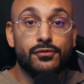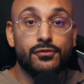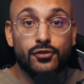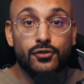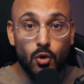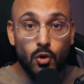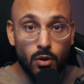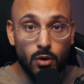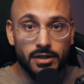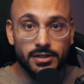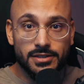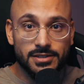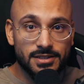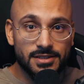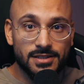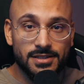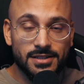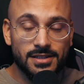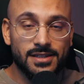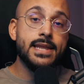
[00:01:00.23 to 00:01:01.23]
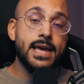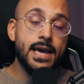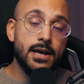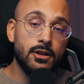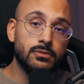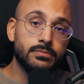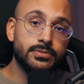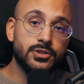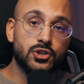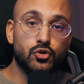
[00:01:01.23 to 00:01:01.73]
Of course, it
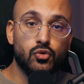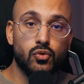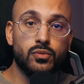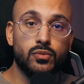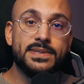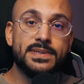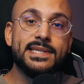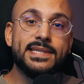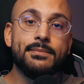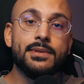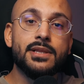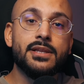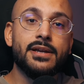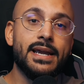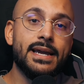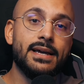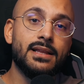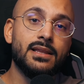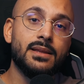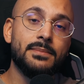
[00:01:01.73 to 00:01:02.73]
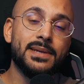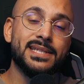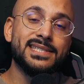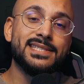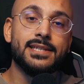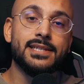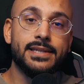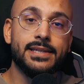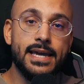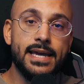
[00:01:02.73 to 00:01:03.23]
helps group similar
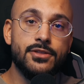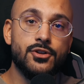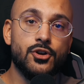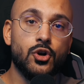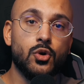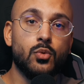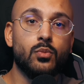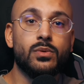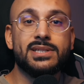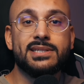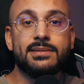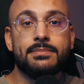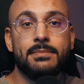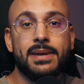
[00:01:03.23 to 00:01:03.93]
elements together, which